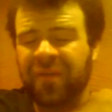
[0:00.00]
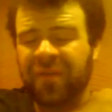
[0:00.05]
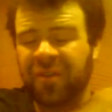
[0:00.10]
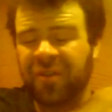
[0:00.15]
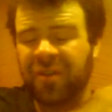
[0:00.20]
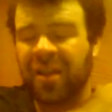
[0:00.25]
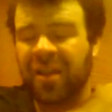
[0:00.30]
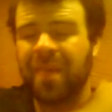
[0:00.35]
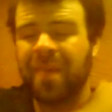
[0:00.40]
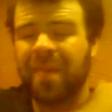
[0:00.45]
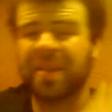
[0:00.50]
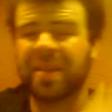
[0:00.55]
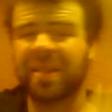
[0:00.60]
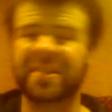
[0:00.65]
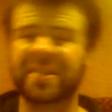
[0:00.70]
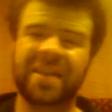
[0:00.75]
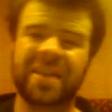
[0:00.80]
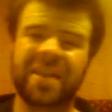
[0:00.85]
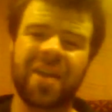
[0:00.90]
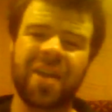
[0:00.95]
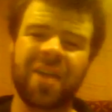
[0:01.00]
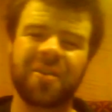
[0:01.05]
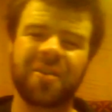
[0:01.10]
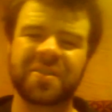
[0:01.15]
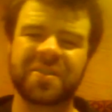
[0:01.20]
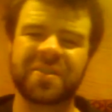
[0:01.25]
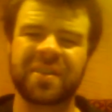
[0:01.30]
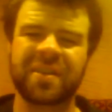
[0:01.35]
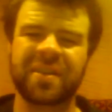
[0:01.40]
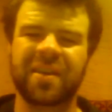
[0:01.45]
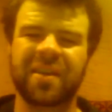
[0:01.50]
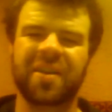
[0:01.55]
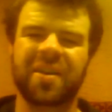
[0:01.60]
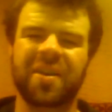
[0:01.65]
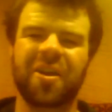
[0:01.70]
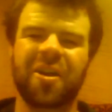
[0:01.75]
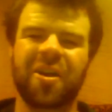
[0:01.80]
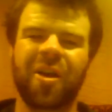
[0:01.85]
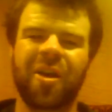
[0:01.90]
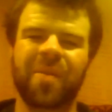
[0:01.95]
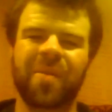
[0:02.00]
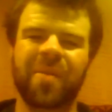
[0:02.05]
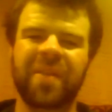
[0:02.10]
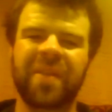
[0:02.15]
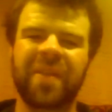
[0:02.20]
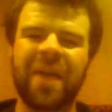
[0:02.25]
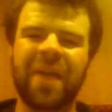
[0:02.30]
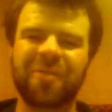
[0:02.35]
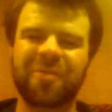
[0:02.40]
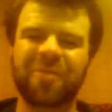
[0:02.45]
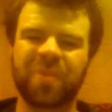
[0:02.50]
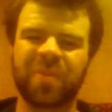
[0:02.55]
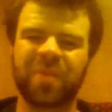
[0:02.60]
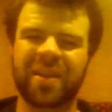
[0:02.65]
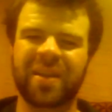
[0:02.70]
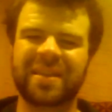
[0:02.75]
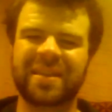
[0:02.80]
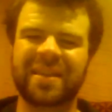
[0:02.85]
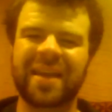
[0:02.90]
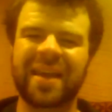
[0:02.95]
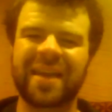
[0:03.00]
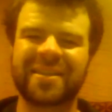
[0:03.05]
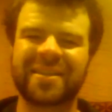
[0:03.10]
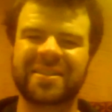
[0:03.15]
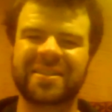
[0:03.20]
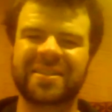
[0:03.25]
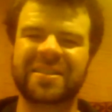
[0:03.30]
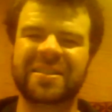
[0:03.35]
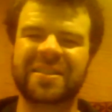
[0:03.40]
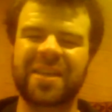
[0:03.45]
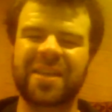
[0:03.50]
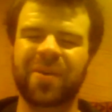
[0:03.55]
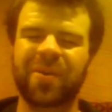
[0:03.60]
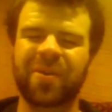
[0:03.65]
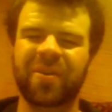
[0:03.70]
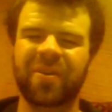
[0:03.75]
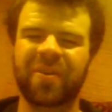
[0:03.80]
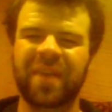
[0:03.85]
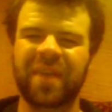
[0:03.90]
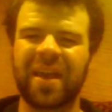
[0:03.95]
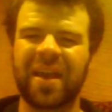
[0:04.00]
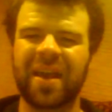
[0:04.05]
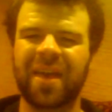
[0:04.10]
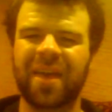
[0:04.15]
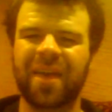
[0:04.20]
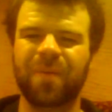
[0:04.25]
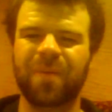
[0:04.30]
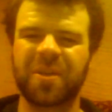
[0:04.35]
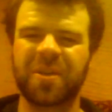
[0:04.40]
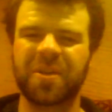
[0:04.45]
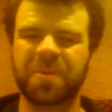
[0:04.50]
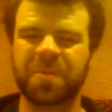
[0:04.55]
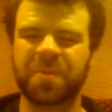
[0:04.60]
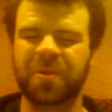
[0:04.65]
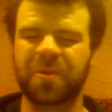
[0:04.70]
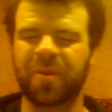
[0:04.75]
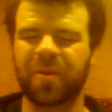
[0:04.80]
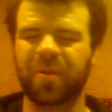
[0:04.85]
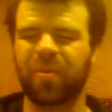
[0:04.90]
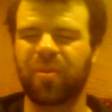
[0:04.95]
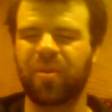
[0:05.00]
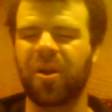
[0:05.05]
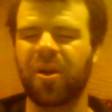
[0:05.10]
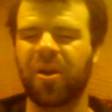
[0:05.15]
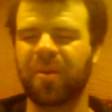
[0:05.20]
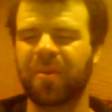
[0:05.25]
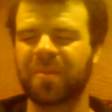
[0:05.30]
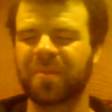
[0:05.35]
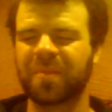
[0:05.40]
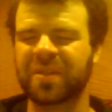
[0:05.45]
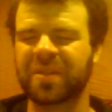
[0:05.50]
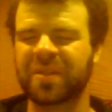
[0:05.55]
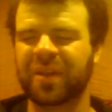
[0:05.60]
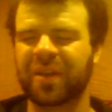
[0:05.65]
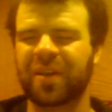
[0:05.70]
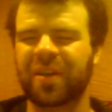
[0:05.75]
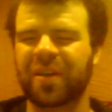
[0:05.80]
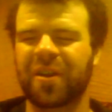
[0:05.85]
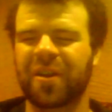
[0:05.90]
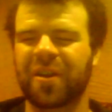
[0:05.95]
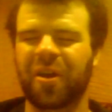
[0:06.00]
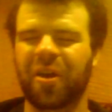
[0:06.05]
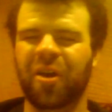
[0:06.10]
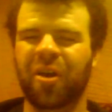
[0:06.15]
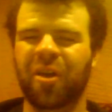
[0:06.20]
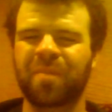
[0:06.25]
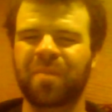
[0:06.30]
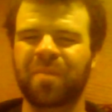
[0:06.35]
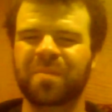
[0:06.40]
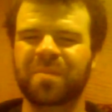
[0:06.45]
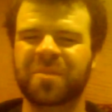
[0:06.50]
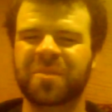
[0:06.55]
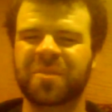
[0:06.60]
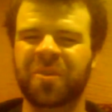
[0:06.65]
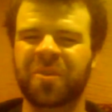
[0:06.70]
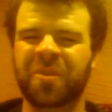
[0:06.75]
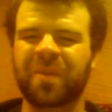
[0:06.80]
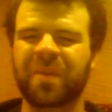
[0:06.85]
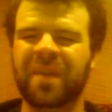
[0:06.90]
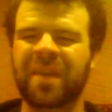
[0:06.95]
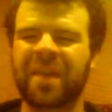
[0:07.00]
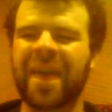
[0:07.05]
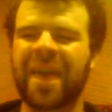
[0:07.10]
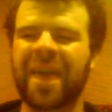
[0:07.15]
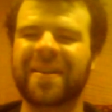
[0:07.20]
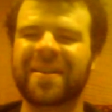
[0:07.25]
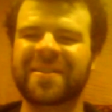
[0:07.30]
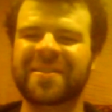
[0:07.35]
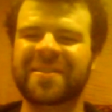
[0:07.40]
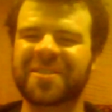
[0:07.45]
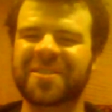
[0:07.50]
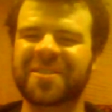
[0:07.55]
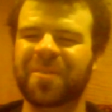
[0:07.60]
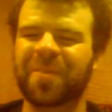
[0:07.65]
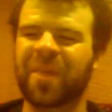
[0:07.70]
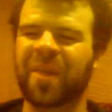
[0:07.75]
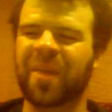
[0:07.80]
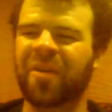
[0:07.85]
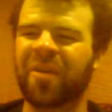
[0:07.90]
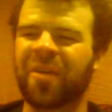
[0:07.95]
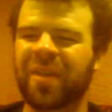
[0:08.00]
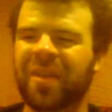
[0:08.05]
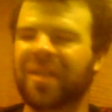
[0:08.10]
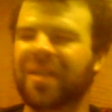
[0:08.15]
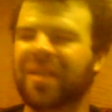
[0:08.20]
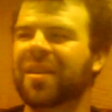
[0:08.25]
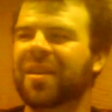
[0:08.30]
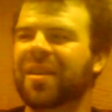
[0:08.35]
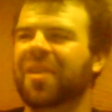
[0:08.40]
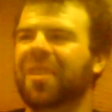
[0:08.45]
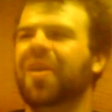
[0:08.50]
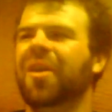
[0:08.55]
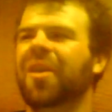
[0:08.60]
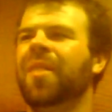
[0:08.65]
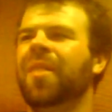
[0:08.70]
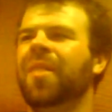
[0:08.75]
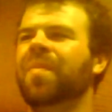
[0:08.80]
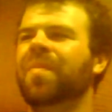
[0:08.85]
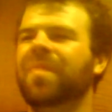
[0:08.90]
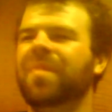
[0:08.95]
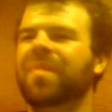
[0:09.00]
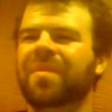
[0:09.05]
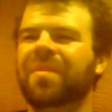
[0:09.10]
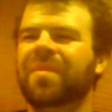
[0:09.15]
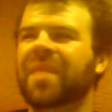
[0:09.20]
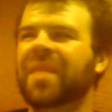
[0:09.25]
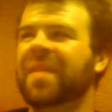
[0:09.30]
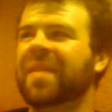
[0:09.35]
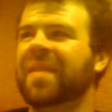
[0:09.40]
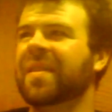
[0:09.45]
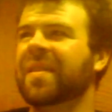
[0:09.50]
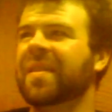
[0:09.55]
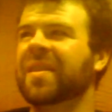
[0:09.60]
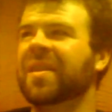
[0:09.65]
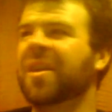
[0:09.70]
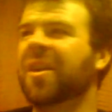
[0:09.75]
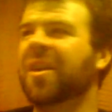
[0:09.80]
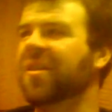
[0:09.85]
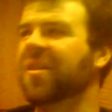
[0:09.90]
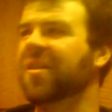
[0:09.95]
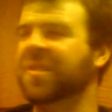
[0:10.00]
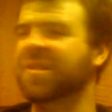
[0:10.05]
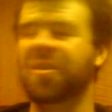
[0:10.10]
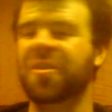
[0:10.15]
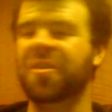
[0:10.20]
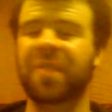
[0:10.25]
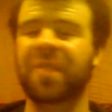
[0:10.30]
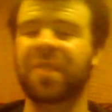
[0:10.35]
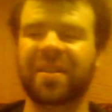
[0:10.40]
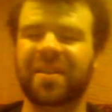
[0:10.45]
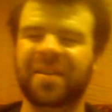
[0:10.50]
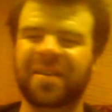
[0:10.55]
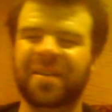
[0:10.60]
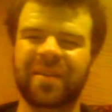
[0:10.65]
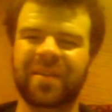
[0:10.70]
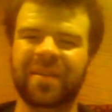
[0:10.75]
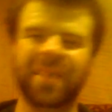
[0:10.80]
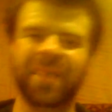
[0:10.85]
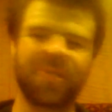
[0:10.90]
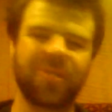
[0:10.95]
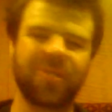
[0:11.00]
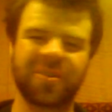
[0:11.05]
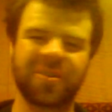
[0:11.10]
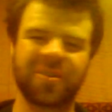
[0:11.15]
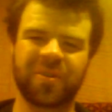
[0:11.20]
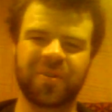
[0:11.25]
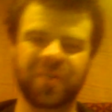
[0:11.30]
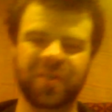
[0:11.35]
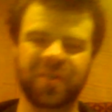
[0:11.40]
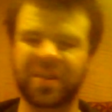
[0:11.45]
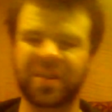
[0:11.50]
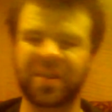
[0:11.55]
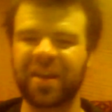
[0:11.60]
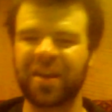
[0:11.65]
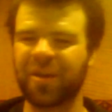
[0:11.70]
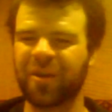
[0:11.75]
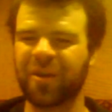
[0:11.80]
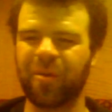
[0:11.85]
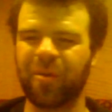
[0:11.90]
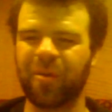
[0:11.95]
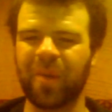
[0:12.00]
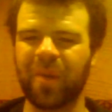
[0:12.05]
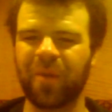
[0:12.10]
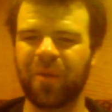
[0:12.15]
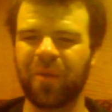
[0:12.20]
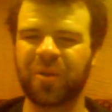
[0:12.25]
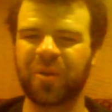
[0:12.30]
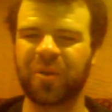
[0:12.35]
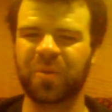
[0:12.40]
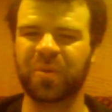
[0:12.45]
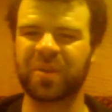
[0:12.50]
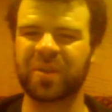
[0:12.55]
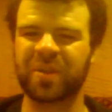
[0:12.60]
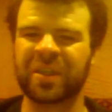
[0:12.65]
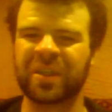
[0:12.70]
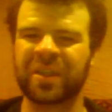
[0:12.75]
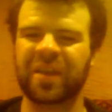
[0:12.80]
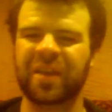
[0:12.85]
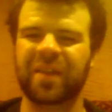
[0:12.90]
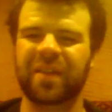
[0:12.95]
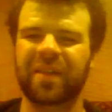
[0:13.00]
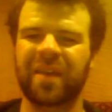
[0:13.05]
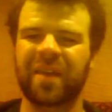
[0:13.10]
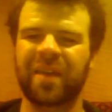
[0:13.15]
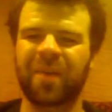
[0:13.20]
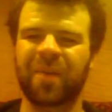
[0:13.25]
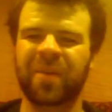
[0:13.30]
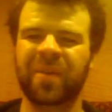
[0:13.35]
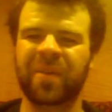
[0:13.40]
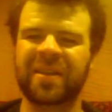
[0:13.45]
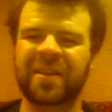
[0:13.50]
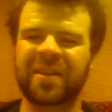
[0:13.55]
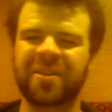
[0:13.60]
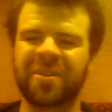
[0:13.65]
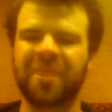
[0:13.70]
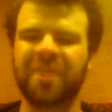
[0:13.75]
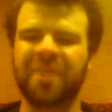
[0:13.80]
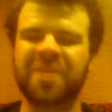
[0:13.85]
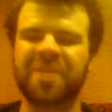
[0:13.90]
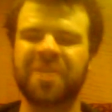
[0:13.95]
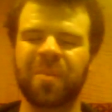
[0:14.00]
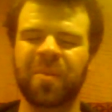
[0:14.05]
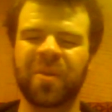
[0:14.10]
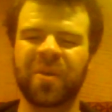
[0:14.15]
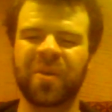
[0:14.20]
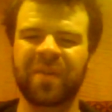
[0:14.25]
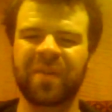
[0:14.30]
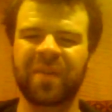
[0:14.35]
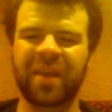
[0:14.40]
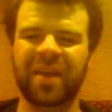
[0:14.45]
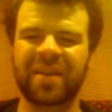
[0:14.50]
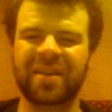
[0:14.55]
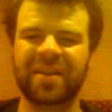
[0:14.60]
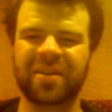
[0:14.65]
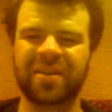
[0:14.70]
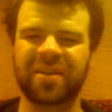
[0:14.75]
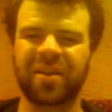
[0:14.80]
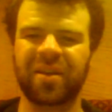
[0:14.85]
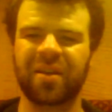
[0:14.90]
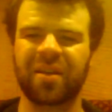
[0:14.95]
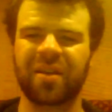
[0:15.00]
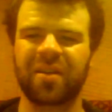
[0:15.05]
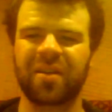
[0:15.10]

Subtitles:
climbing the stairs. Then that was one of the tests to see whether they had respiratory problems. So they had a system there that the guards knew that the immigrants, of course, didn't know about, which was that when they saw someone that